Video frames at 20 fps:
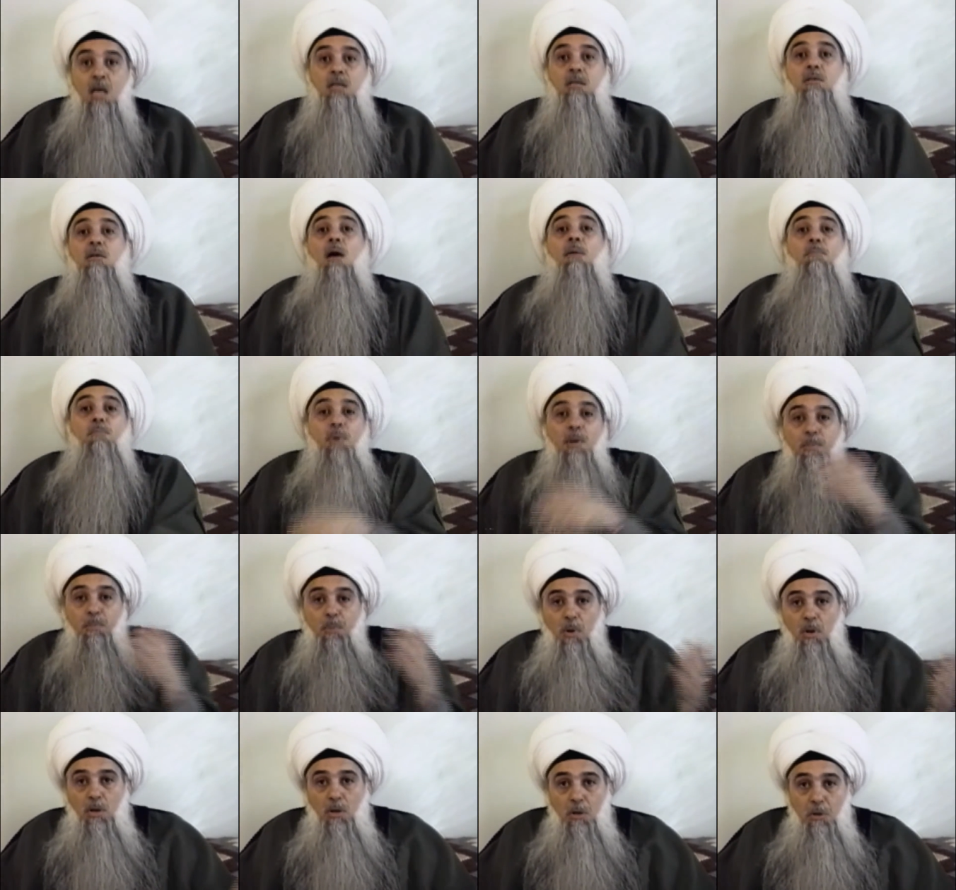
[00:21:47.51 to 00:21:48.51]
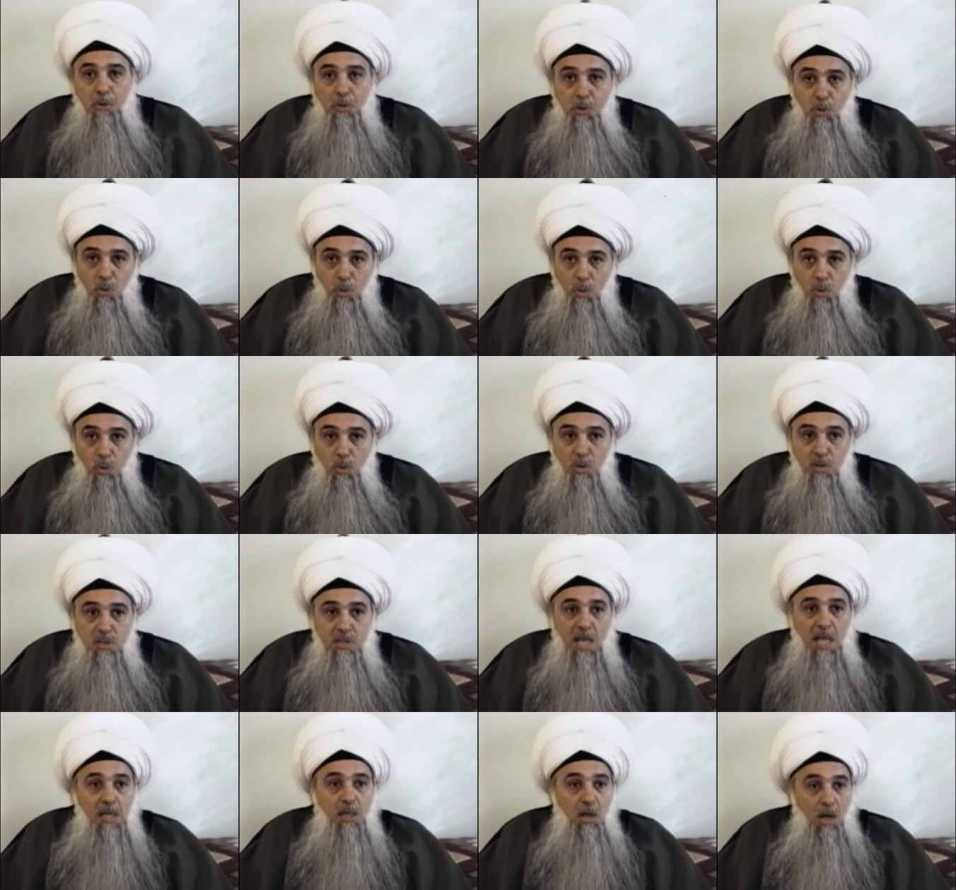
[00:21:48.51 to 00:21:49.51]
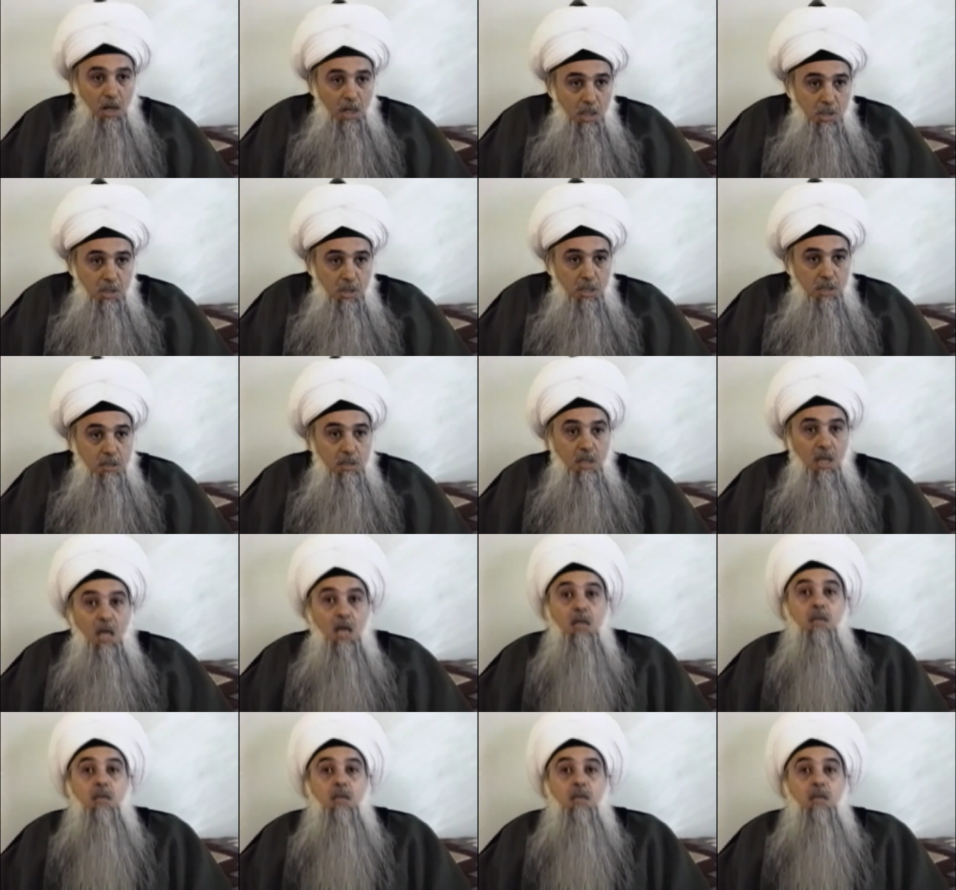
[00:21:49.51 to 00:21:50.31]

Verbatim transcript: Some people through psychologists.